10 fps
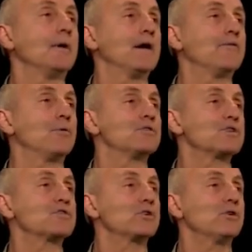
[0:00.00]
we have a
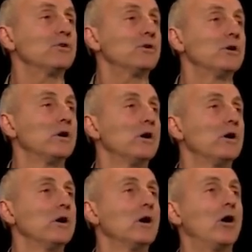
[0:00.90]
resistor
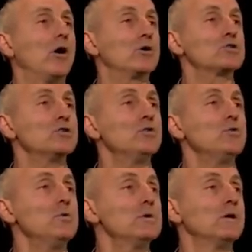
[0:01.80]

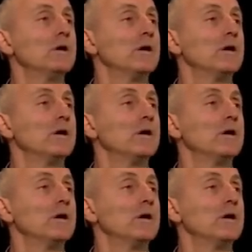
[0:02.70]
R2,